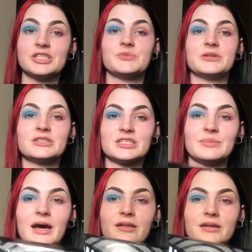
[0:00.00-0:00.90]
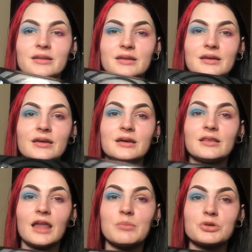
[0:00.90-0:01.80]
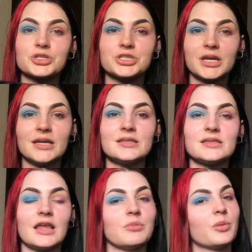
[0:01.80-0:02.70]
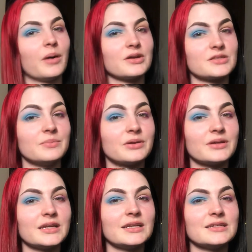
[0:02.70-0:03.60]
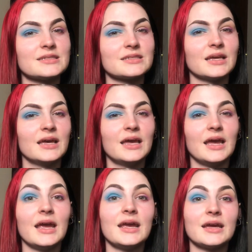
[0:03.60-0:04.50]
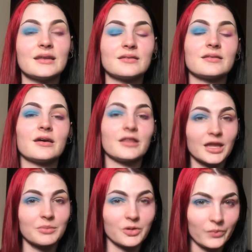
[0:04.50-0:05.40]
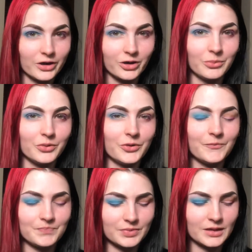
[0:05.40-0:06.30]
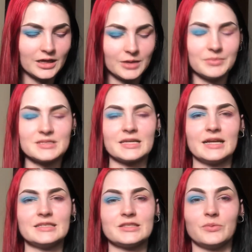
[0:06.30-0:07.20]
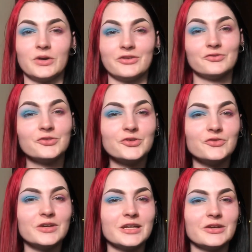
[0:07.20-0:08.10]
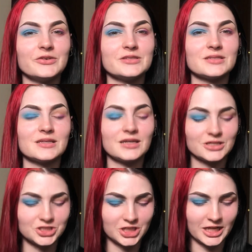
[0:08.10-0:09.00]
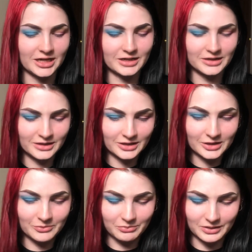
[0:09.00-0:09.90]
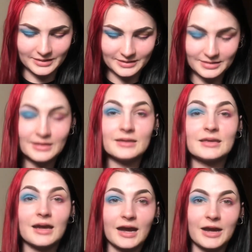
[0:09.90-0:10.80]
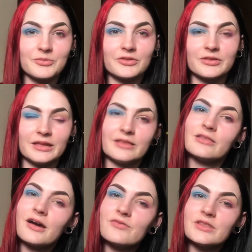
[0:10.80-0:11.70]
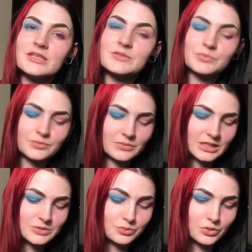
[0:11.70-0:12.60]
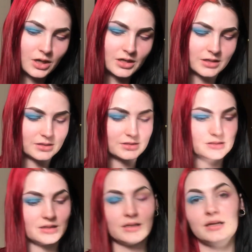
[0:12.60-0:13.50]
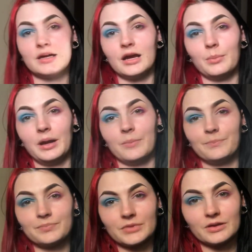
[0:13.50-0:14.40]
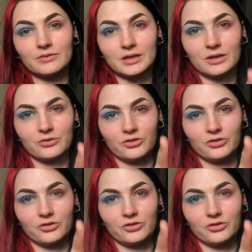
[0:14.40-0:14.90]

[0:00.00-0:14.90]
A lot more shades, a lot more possibilities, and a lot more wearable besides the one Food Videos shade. But yeah, I absolutely love these products. I mean, look at all those beautiful colors.